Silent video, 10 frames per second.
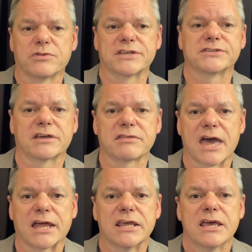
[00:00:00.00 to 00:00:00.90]
things like
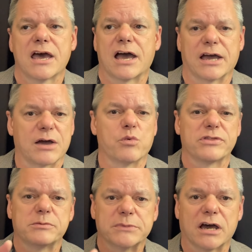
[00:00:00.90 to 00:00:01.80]
that. I
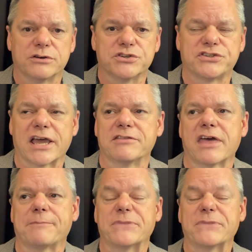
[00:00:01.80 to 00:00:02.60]
want them to understand that.